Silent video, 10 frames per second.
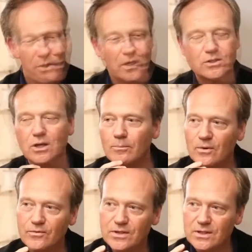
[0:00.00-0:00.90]
You got
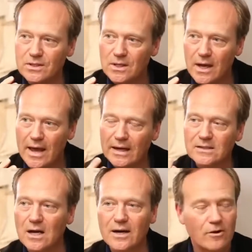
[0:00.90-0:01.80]
some of these
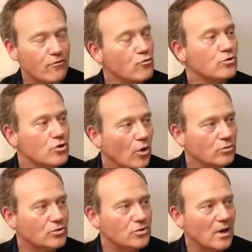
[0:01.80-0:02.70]
exotic fruit notes,